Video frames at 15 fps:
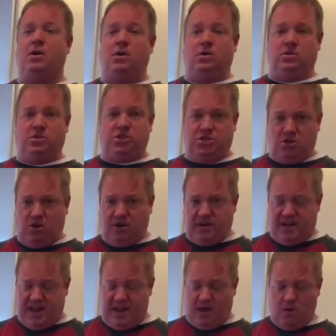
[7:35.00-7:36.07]

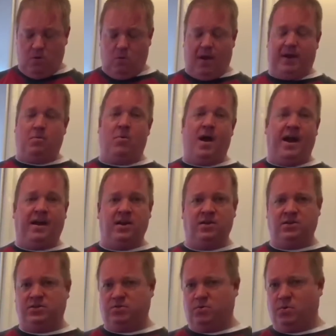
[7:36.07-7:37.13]
Chardonnay, white wine.
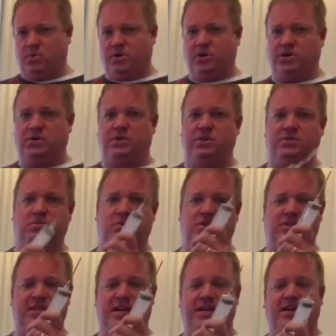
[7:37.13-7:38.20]
So what we're going to do is we're
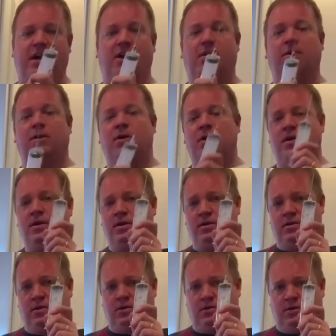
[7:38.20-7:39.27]
going to take our
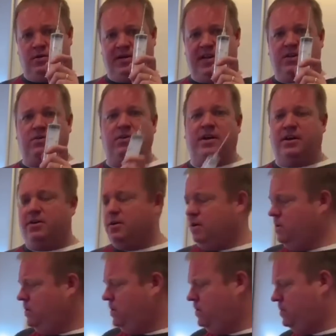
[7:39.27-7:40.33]
needle here,
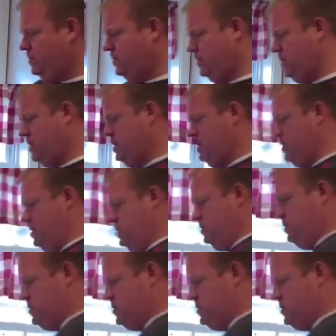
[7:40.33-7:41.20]
just